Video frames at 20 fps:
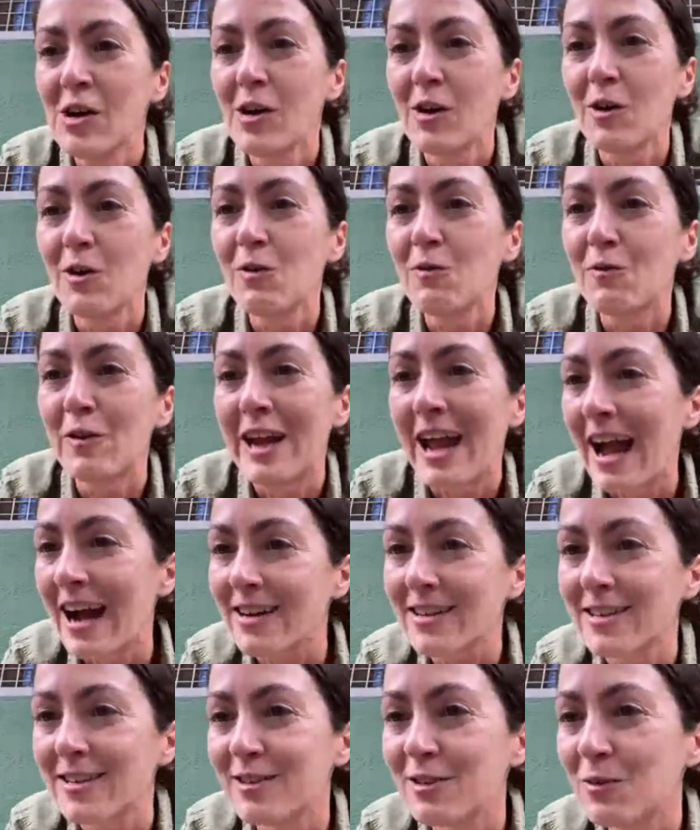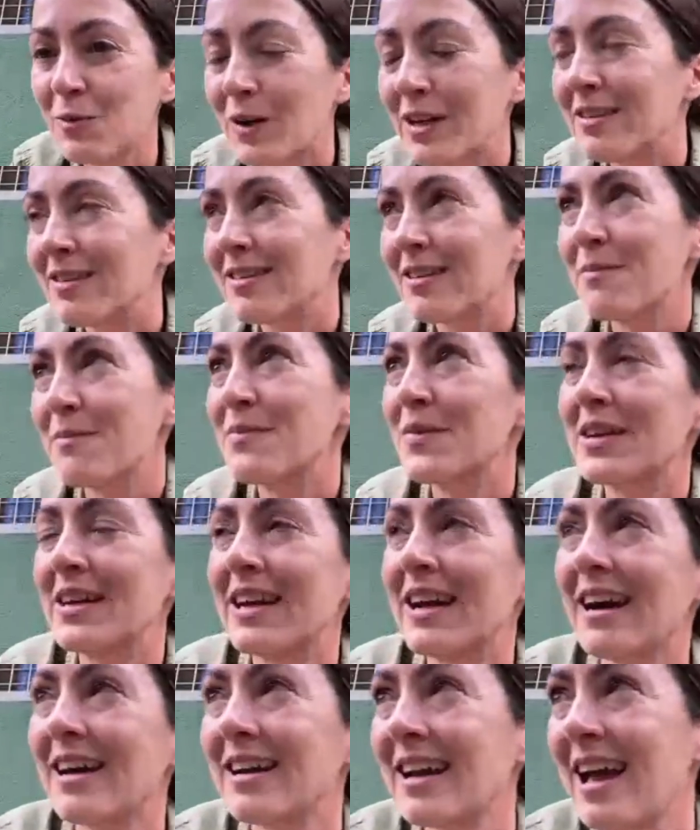who reacted when somebody
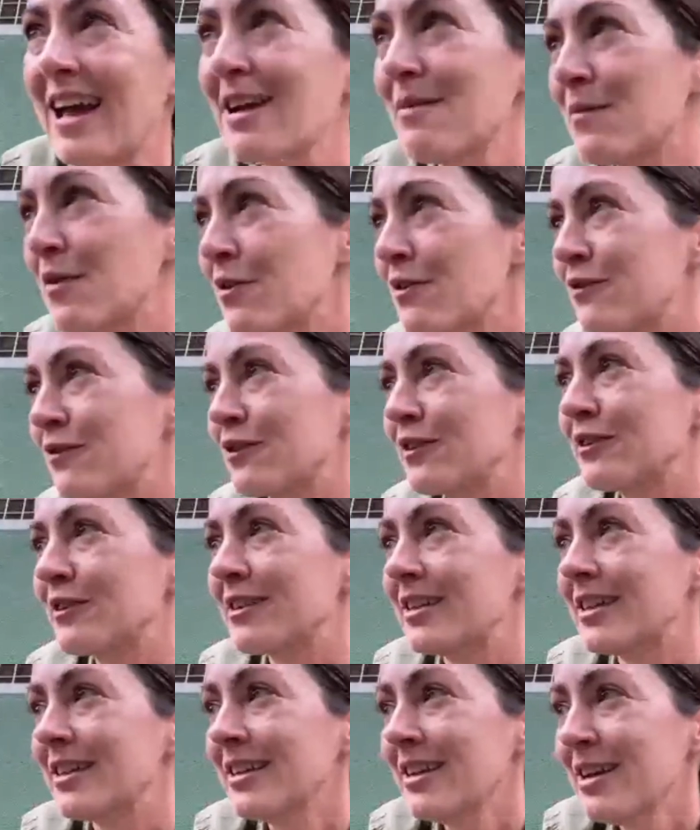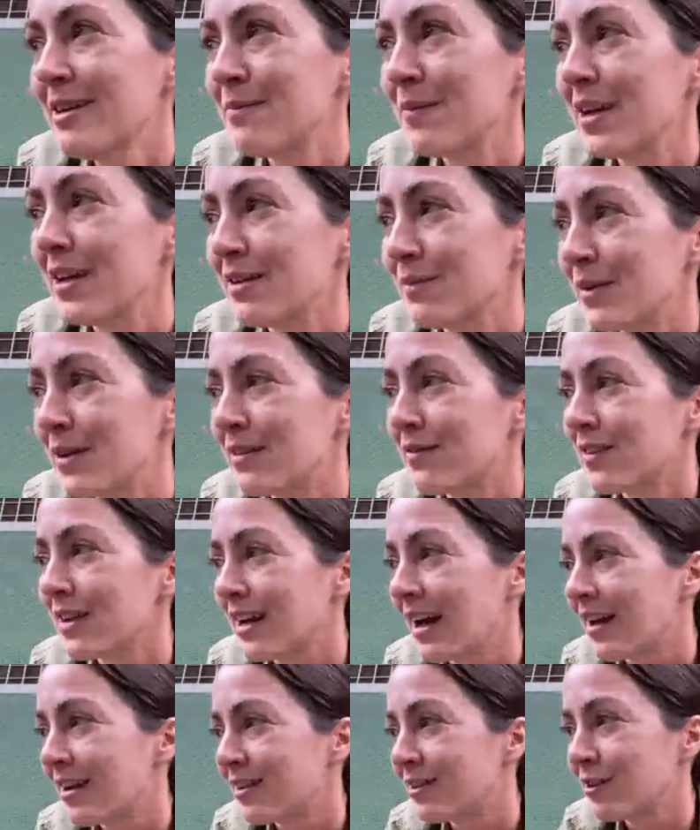kind of came over and made a bit of a
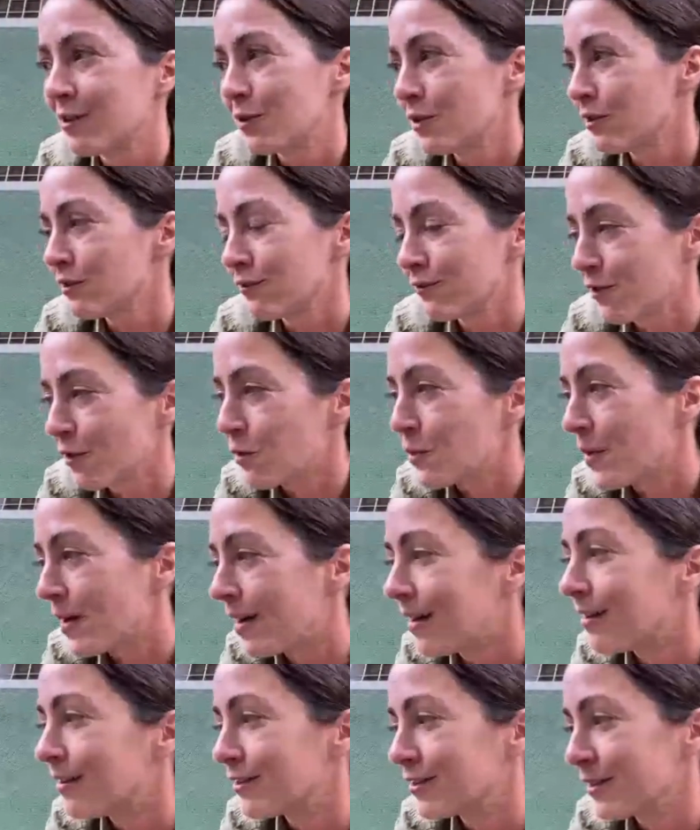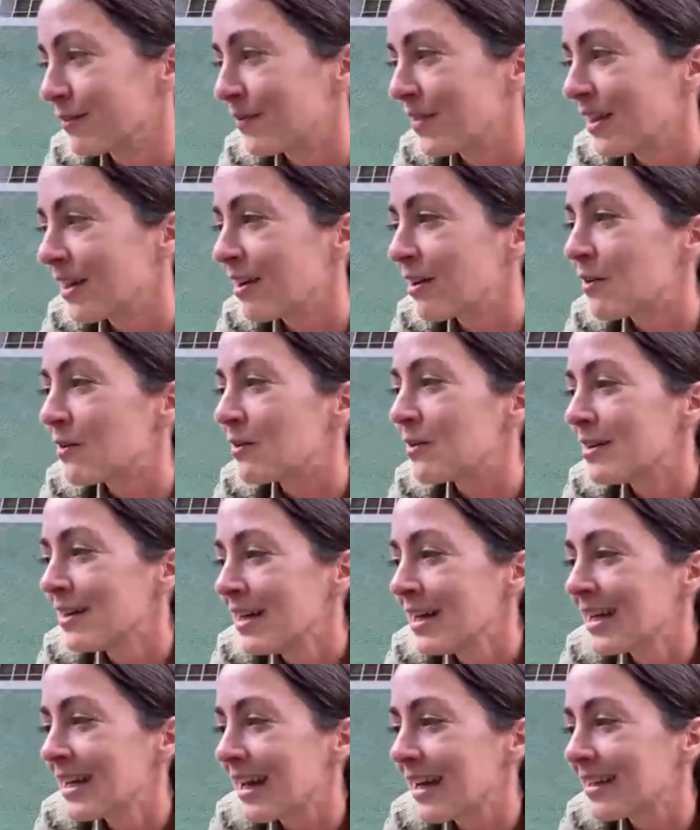kind of social faux pas or something, or
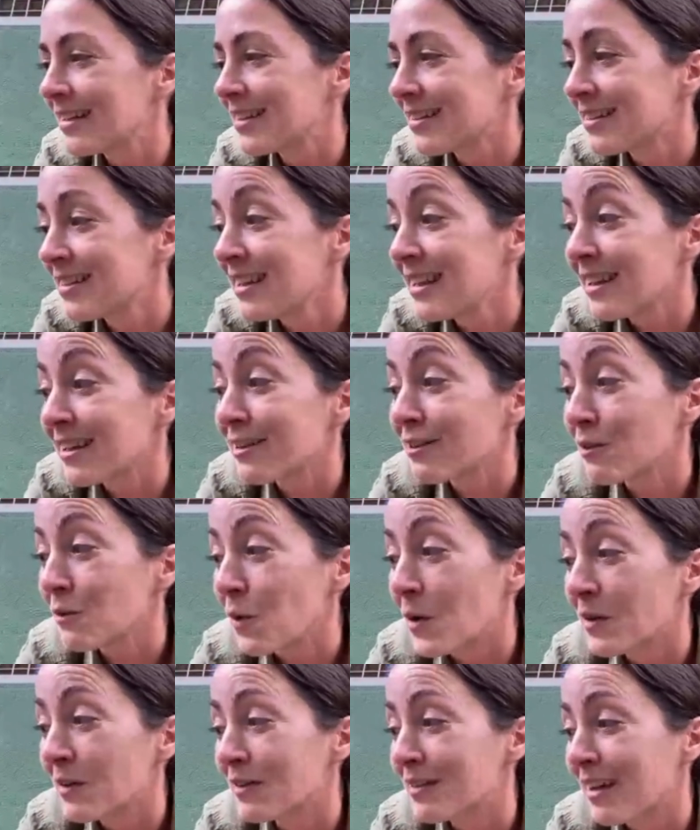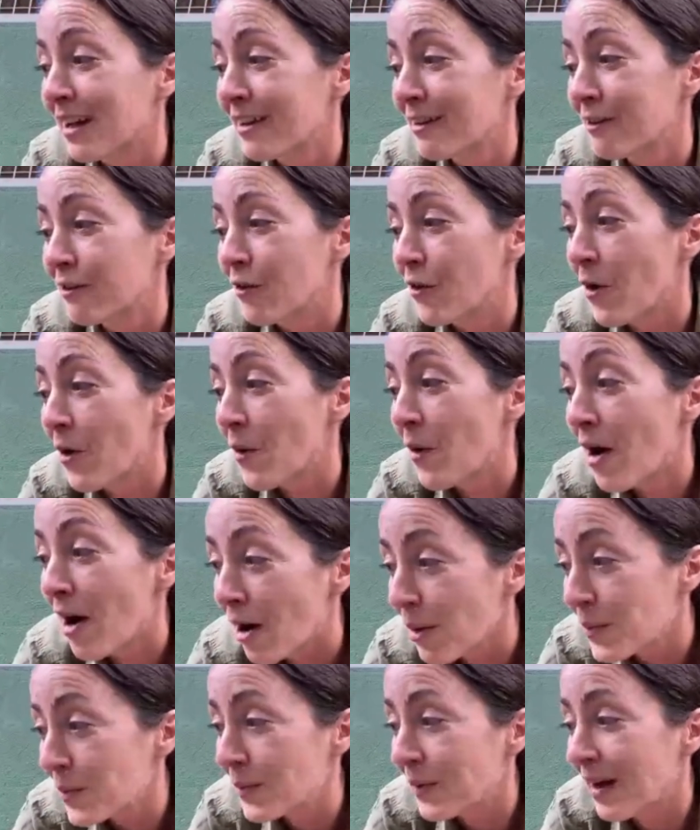getting to see little ones kind of grow
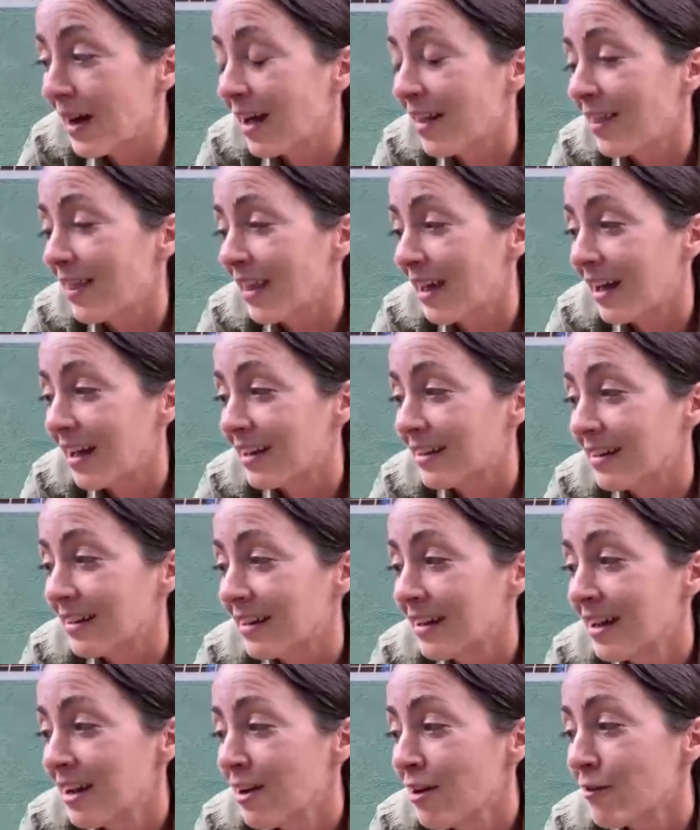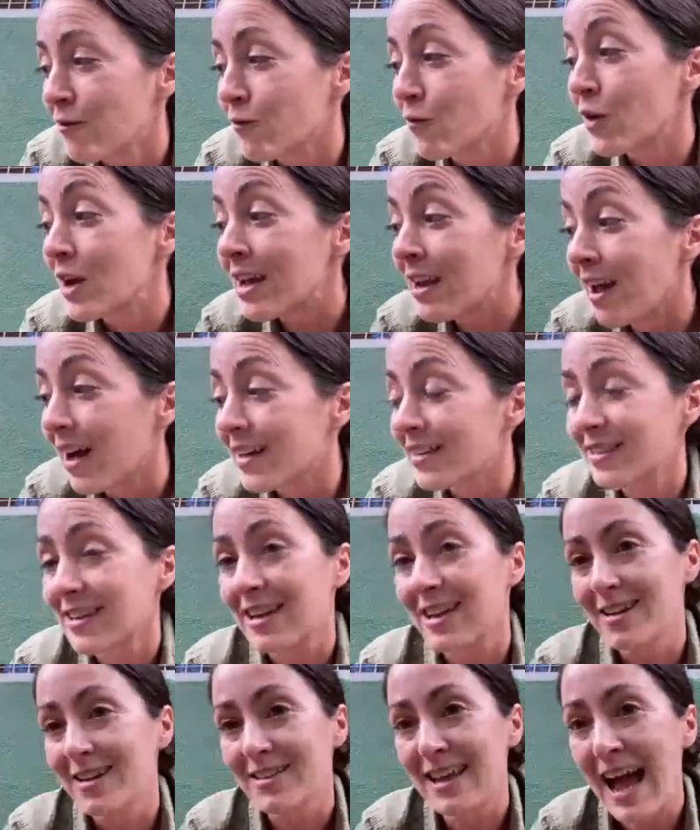up and then
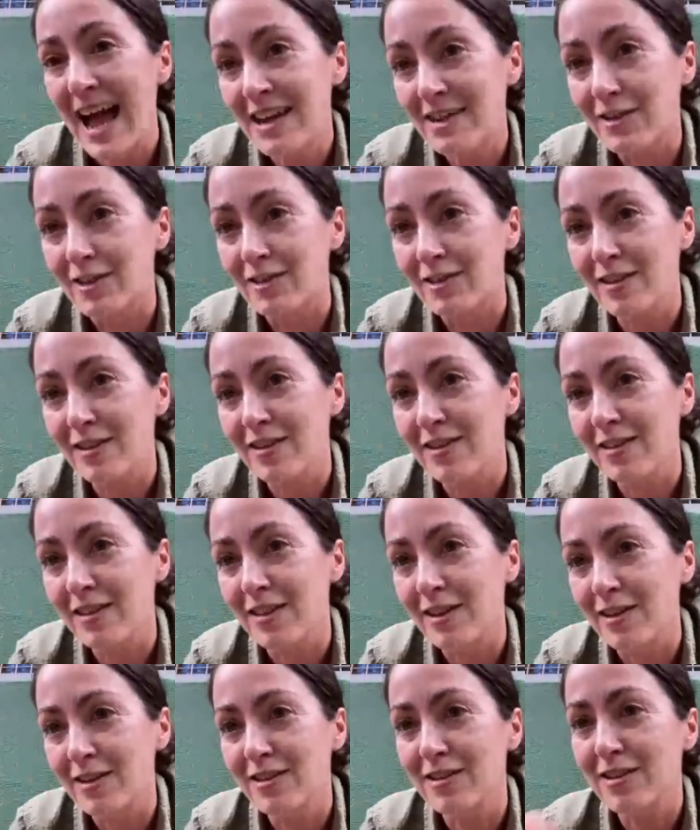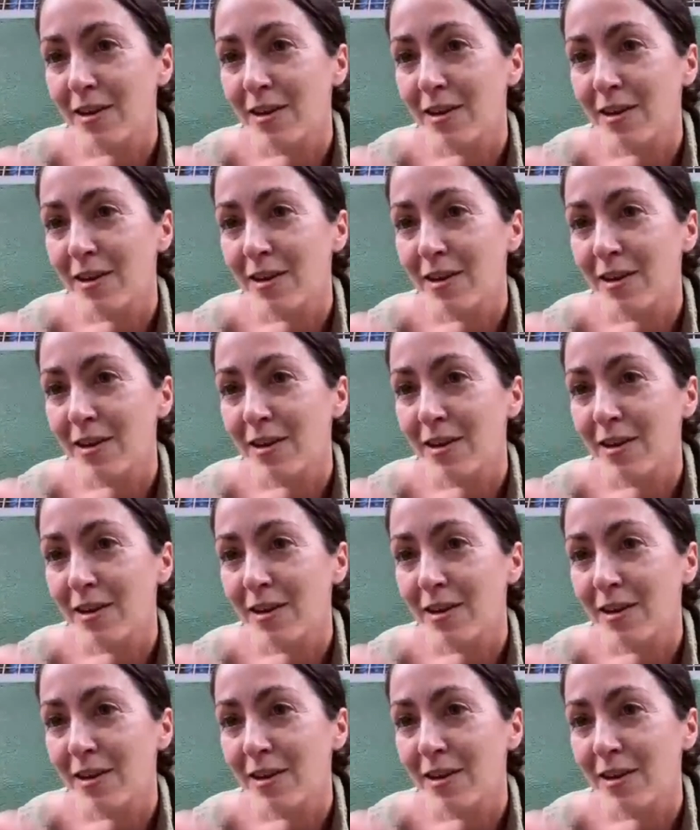realizing as adults that hmm.